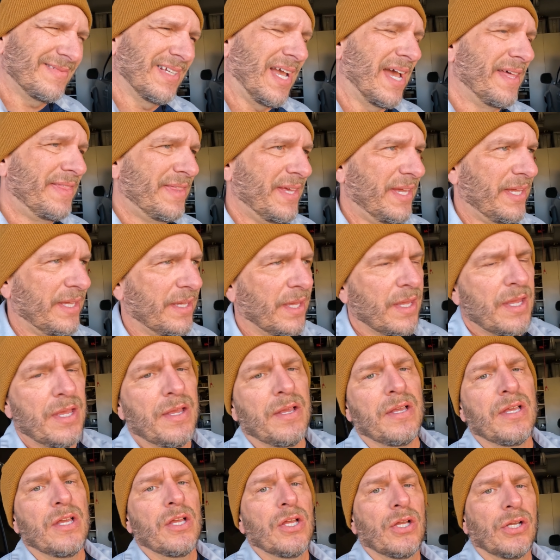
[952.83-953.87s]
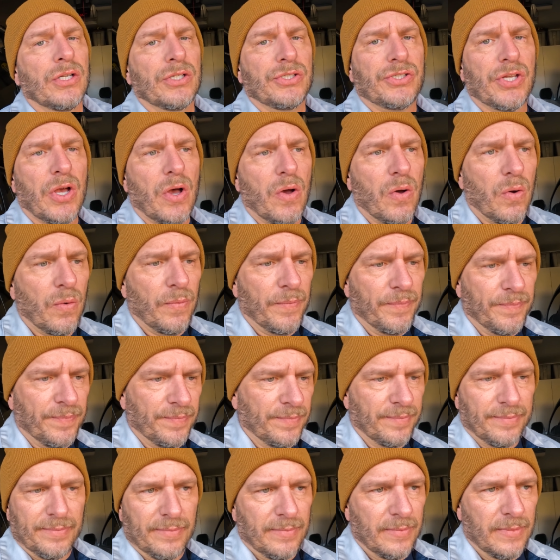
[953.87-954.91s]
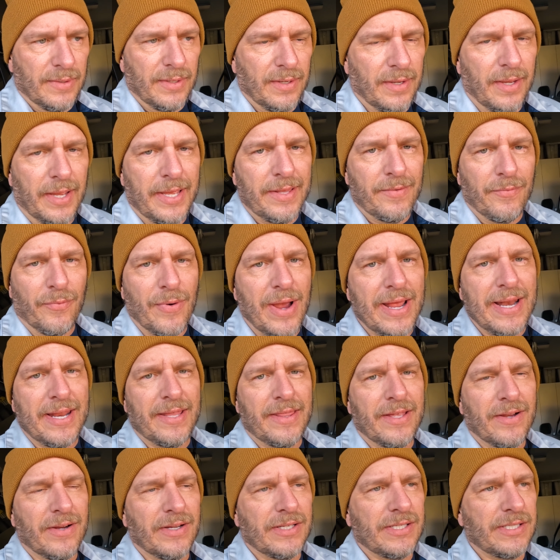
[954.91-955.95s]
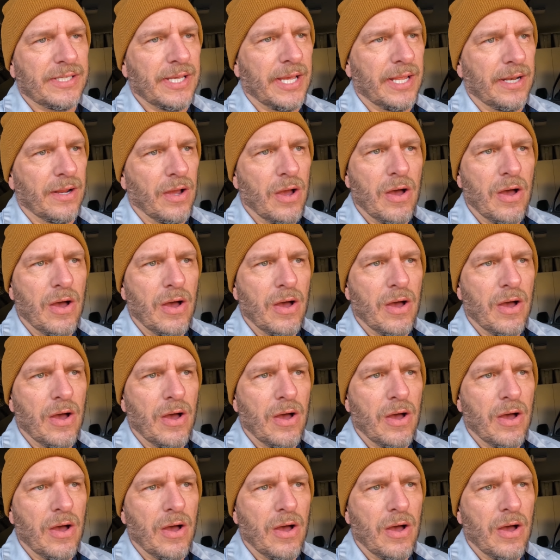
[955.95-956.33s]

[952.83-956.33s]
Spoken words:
I think. So right in there it said,